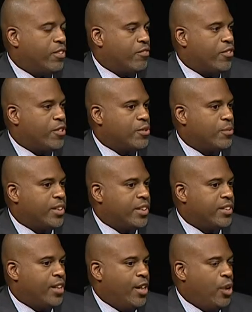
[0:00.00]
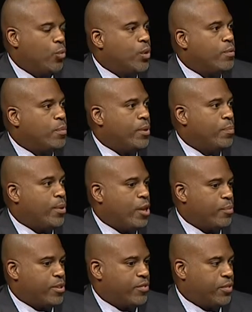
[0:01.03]
The first one is we will be
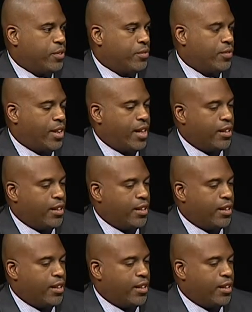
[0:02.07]
purposeful,